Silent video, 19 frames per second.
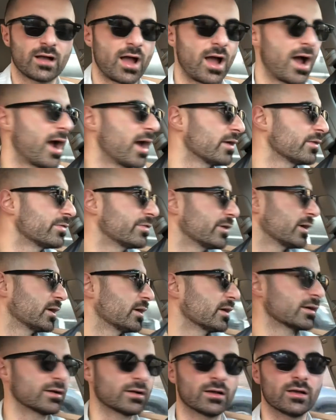I
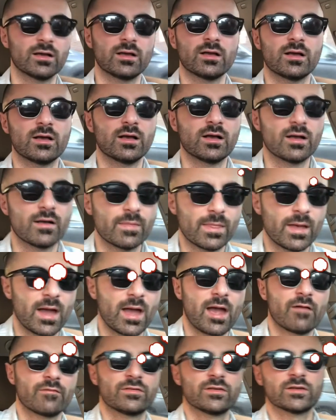think I
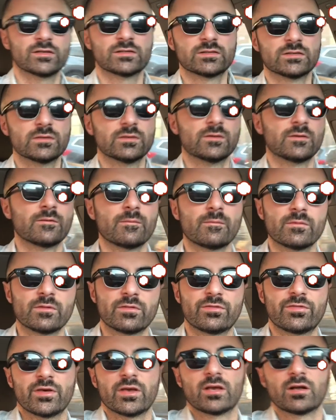have this
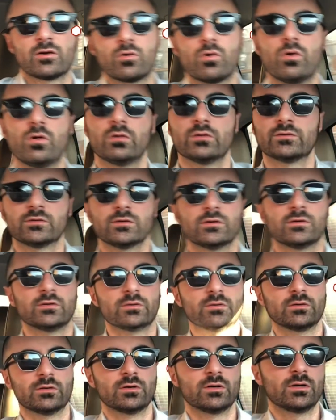thing called
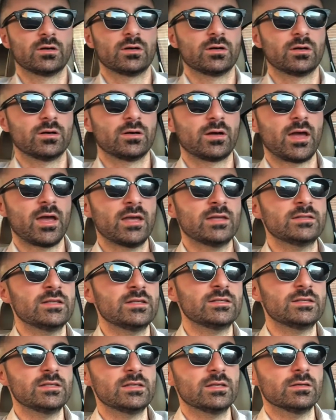
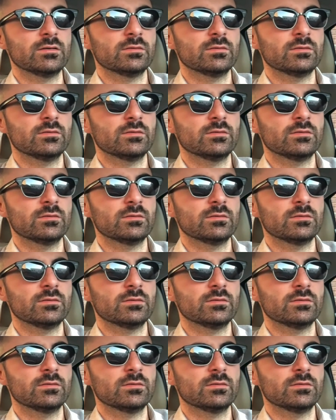ADD."